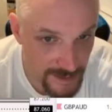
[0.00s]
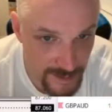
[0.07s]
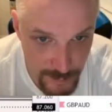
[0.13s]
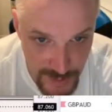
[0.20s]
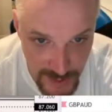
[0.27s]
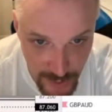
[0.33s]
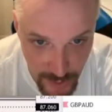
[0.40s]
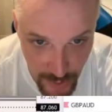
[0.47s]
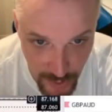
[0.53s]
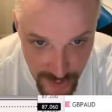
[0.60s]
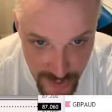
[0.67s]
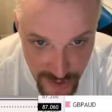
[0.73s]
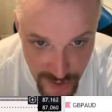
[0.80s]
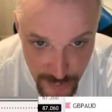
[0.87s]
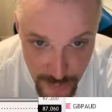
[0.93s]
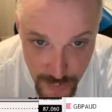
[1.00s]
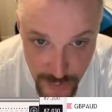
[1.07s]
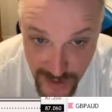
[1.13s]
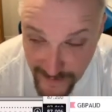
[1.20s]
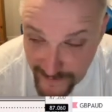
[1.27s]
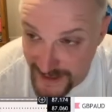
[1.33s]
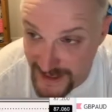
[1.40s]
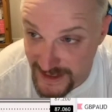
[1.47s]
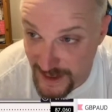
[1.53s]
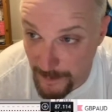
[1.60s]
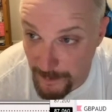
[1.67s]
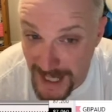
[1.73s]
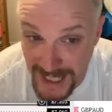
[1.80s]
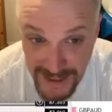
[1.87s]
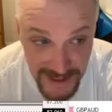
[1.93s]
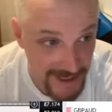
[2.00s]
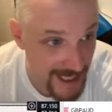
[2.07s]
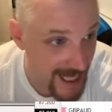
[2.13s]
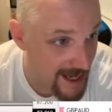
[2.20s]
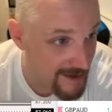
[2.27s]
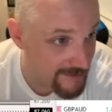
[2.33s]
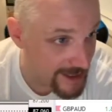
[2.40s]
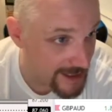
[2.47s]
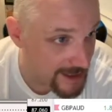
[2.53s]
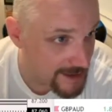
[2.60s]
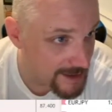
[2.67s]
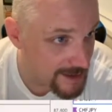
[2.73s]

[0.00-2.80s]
Because you know that this is a magnet area,